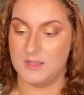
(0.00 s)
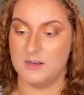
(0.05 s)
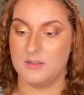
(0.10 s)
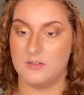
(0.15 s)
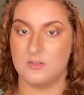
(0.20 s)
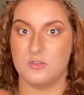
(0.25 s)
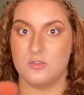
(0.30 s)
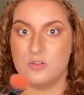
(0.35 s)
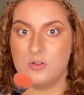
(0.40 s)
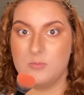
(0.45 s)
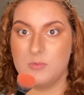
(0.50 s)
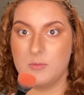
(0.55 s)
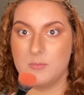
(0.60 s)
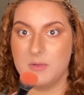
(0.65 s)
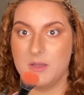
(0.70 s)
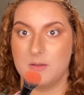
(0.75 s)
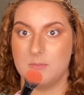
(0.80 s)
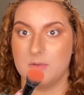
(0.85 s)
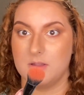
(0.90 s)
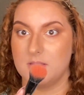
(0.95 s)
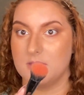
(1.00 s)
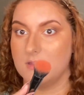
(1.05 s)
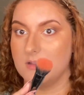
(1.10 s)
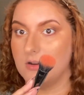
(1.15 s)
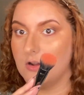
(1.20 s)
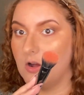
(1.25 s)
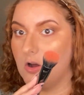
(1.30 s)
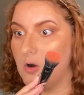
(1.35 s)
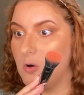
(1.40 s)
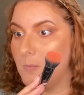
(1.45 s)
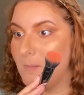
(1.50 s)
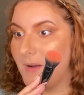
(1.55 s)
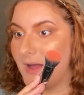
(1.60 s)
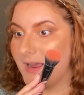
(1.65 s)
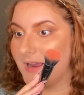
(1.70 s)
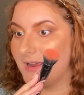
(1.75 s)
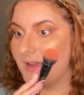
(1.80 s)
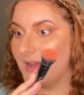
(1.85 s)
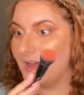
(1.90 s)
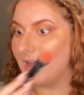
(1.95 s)
It is super pigmented. Oh my
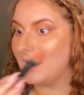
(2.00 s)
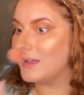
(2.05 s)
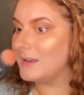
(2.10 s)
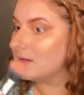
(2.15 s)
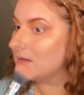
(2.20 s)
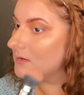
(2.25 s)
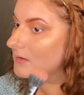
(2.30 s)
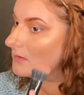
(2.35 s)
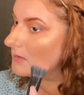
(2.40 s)
God.